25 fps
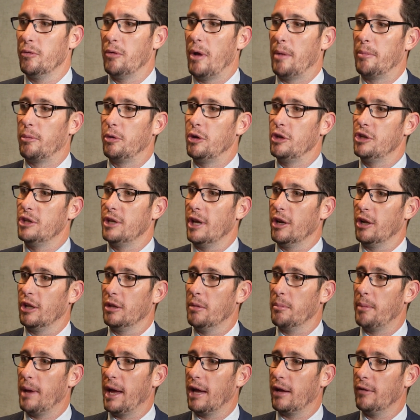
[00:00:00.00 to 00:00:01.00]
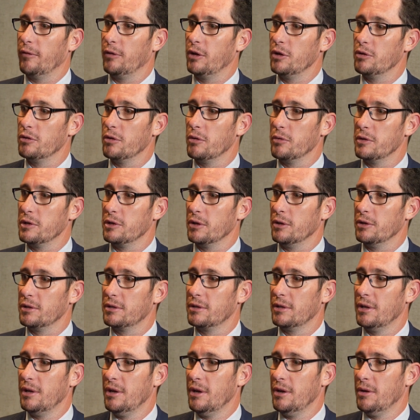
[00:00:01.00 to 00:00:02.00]
appreciate on the back of good drill
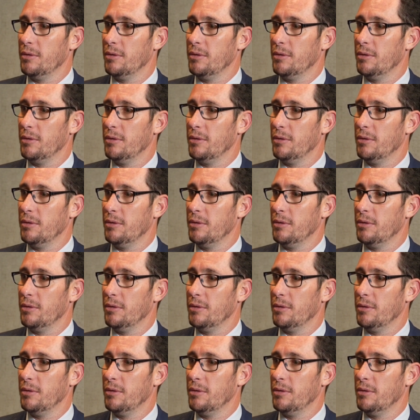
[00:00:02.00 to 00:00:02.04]
results,